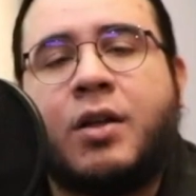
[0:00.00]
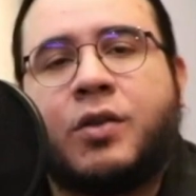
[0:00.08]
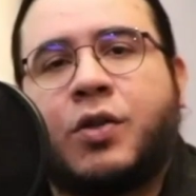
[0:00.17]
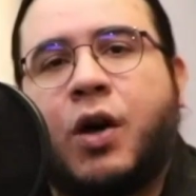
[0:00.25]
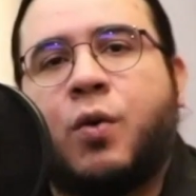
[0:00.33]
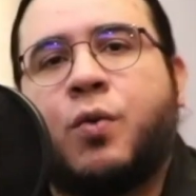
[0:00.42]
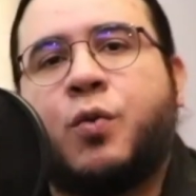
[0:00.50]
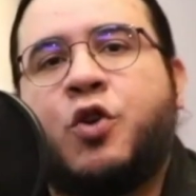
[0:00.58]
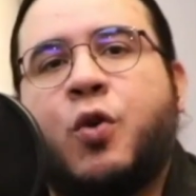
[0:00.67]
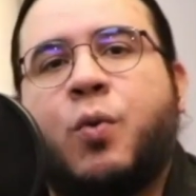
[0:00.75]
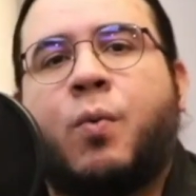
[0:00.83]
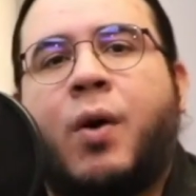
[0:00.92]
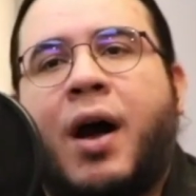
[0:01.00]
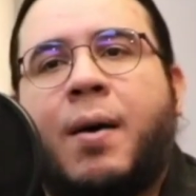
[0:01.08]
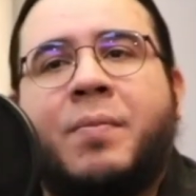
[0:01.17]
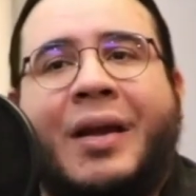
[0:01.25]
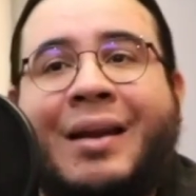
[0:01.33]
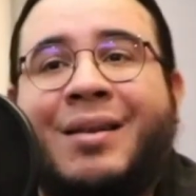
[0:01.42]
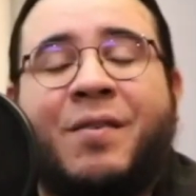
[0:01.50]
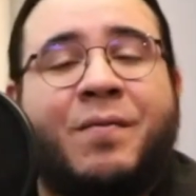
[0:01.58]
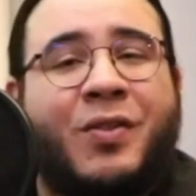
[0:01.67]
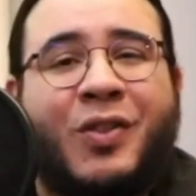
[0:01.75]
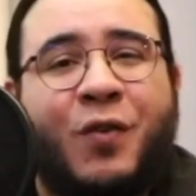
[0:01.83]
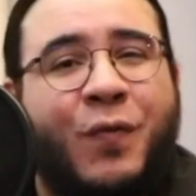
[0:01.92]
So you, in
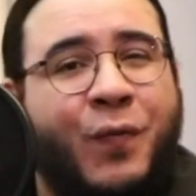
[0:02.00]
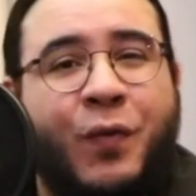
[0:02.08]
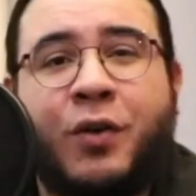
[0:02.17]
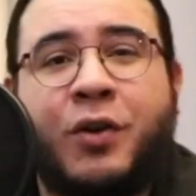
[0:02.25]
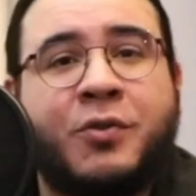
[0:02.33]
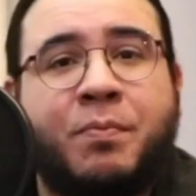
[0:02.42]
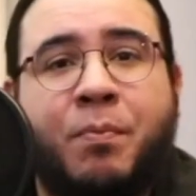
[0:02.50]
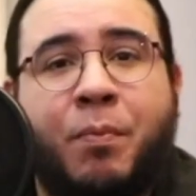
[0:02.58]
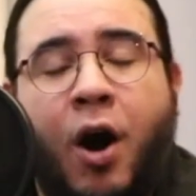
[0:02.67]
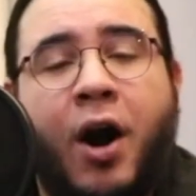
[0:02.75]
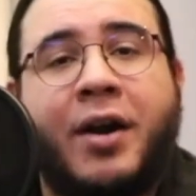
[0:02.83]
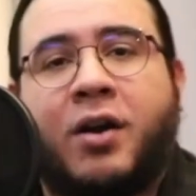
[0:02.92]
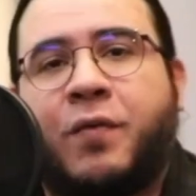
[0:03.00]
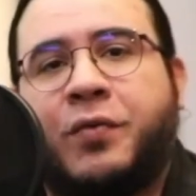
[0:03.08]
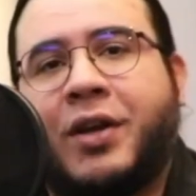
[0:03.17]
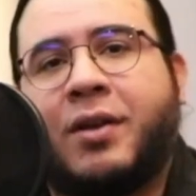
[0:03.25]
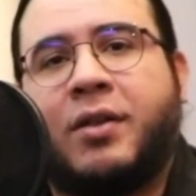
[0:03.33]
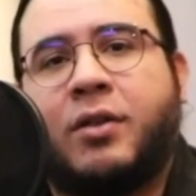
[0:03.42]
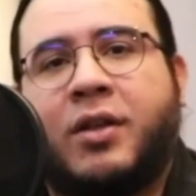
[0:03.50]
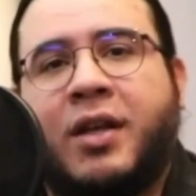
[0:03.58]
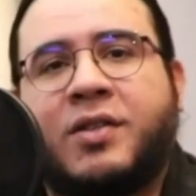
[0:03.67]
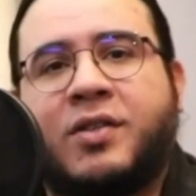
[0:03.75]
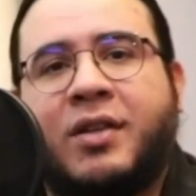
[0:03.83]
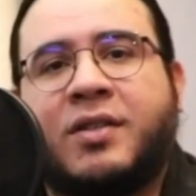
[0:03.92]
the first part of
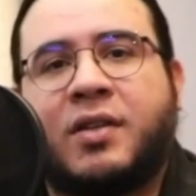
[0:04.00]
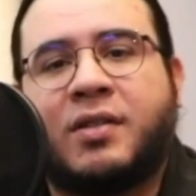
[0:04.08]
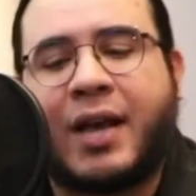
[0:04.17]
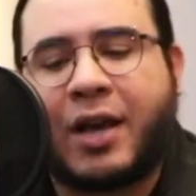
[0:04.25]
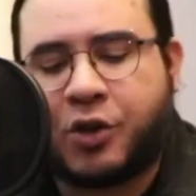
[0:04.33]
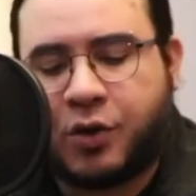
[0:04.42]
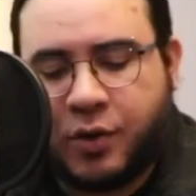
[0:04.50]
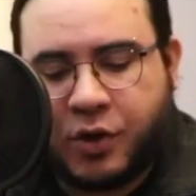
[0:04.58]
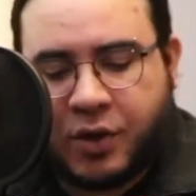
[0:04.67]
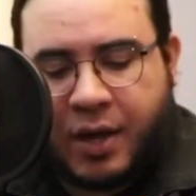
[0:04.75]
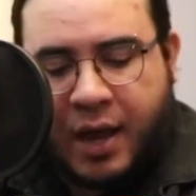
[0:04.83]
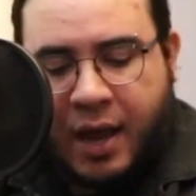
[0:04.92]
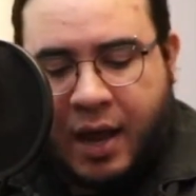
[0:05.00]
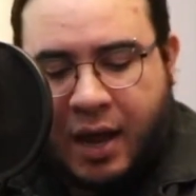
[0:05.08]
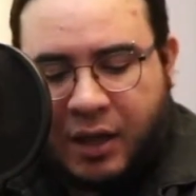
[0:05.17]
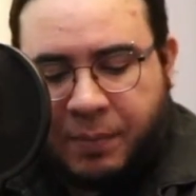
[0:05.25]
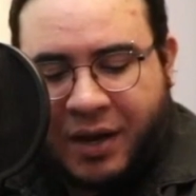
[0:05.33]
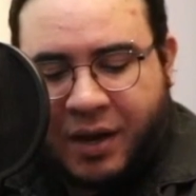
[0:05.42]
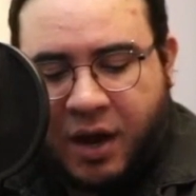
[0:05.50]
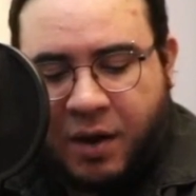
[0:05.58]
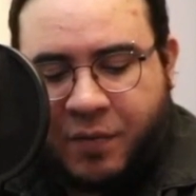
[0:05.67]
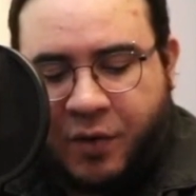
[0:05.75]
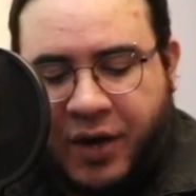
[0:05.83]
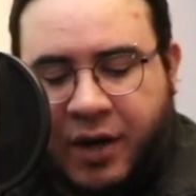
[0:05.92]
these sessions, I'll be
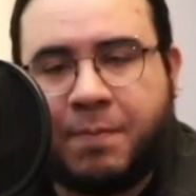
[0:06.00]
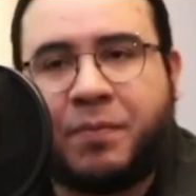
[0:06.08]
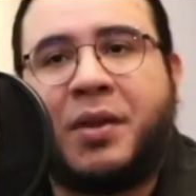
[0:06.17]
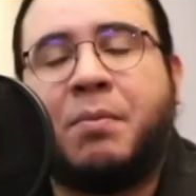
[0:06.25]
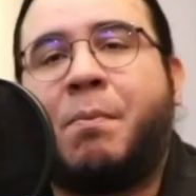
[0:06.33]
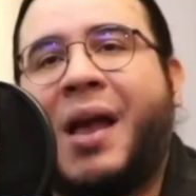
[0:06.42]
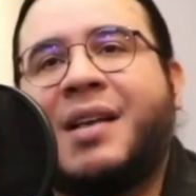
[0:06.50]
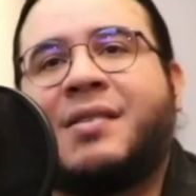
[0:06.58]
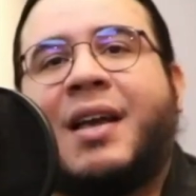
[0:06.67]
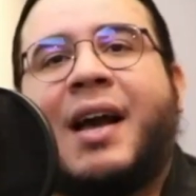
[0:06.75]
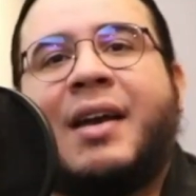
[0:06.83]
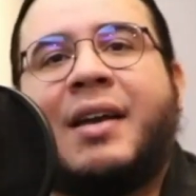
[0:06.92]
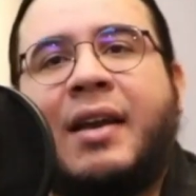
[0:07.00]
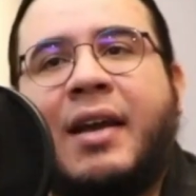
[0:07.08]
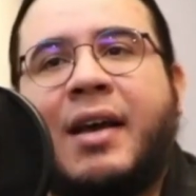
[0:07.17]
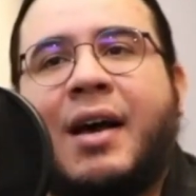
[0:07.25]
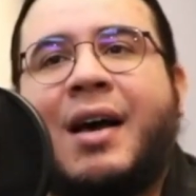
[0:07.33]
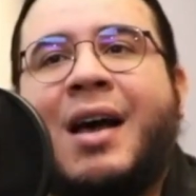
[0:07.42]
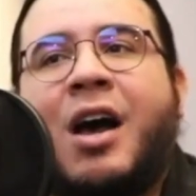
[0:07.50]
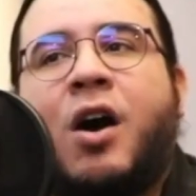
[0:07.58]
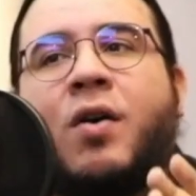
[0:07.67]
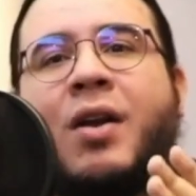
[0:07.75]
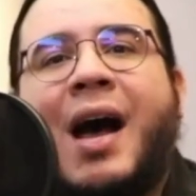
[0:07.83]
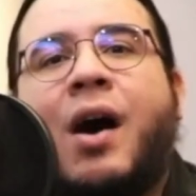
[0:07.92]
covering the basic idea
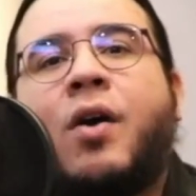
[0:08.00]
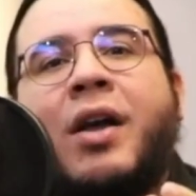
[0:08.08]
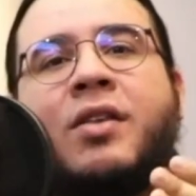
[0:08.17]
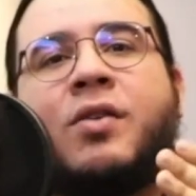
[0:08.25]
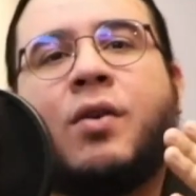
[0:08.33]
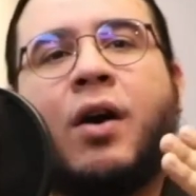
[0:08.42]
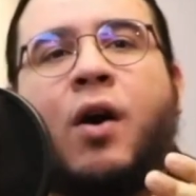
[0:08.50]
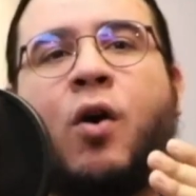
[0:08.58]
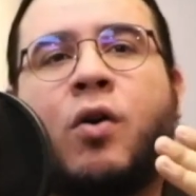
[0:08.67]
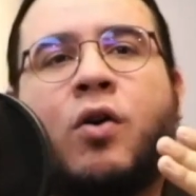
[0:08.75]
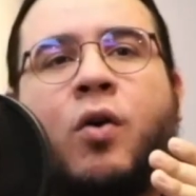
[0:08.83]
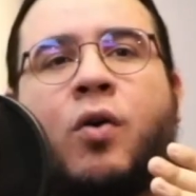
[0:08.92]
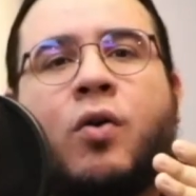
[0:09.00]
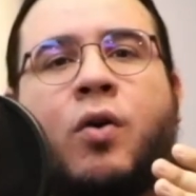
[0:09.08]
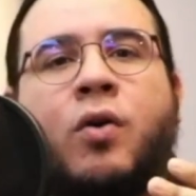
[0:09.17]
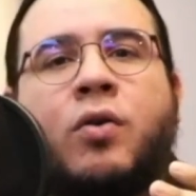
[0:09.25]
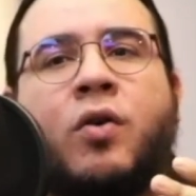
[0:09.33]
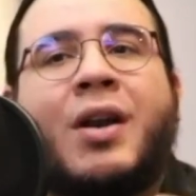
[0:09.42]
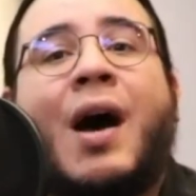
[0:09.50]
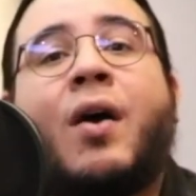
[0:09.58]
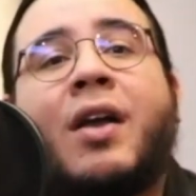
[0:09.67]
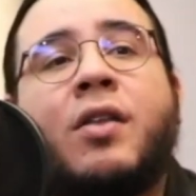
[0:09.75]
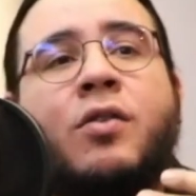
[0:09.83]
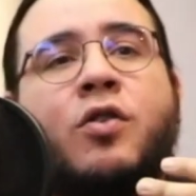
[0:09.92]
on how can you, on how
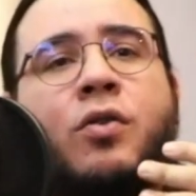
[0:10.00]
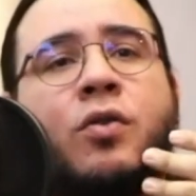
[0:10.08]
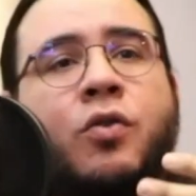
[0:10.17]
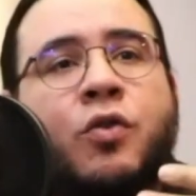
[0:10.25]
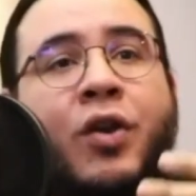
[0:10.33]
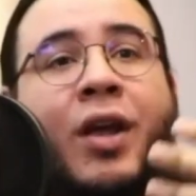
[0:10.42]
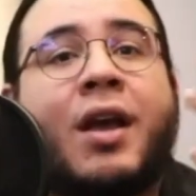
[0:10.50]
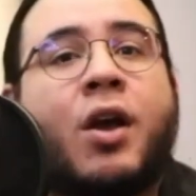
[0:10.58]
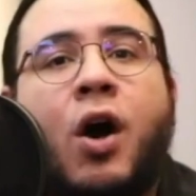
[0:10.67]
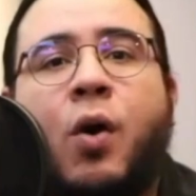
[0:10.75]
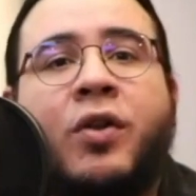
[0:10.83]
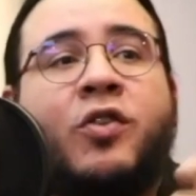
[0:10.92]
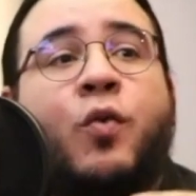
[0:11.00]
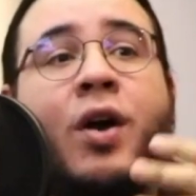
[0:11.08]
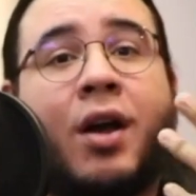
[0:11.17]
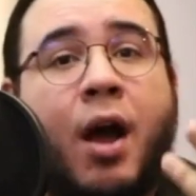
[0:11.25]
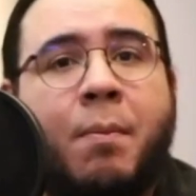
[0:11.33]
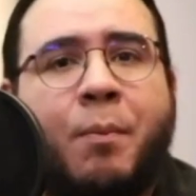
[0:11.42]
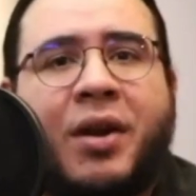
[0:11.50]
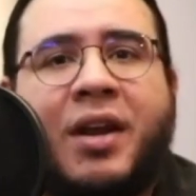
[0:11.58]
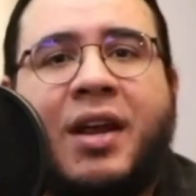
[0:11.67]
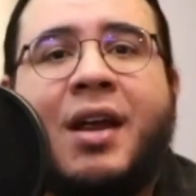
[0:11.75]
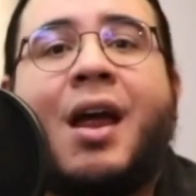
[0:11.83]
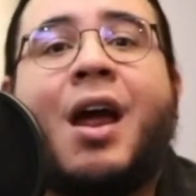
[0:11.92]
can you can go into a
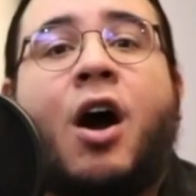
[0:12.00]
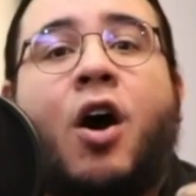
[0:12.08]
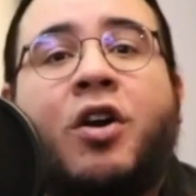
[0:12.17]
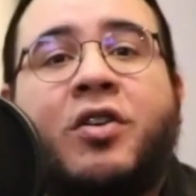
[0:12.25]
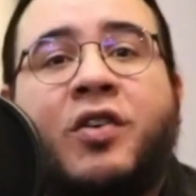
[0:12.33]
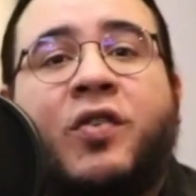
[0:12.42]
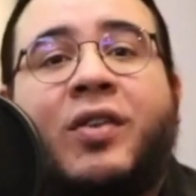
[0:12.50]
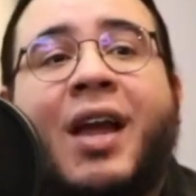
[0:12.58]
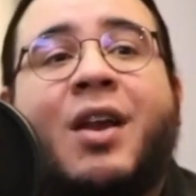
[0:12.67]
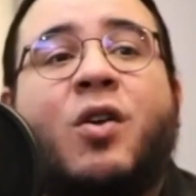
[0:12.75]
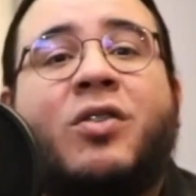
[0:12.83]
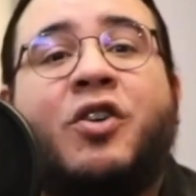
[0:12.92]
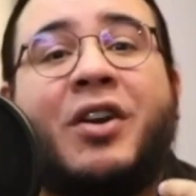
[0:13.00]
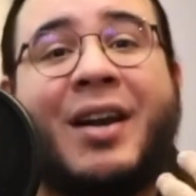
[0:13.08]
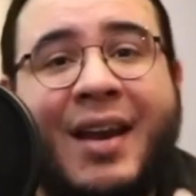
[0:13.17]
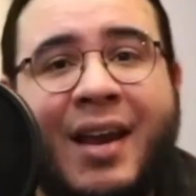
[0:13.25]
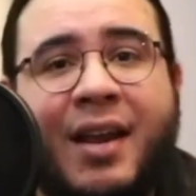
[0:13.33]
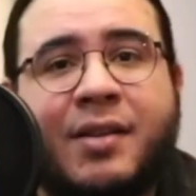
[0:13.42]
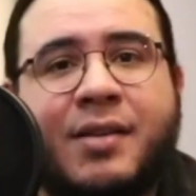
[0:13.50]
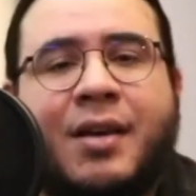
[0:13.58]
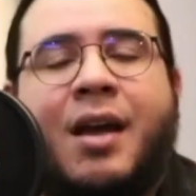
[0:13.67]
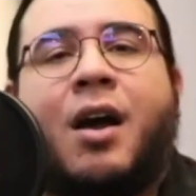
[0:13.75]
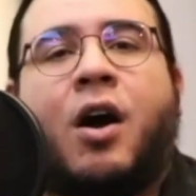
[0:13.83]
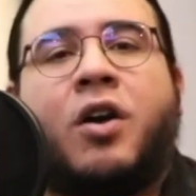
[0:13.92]
company, understand their needs,
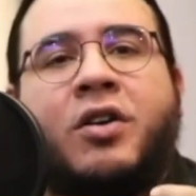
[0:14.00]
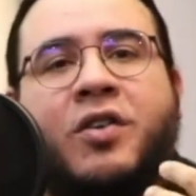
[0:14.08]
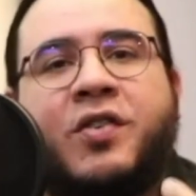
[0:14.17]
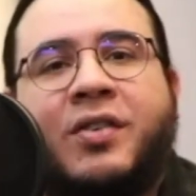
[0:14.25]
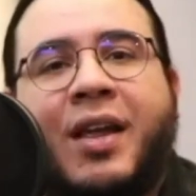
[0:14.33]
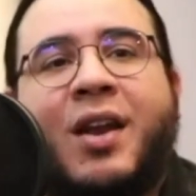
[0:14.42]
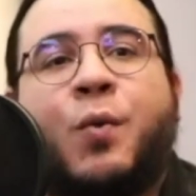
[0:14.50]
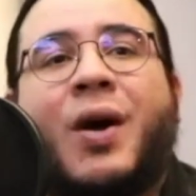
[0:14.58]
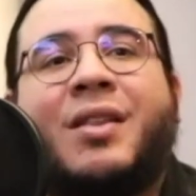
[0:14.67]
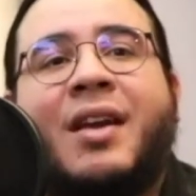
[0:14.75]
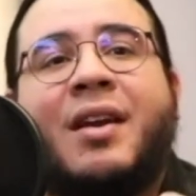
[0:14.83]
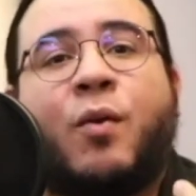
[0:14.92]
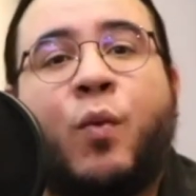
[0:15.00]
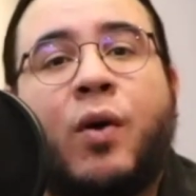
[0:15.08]
understand what they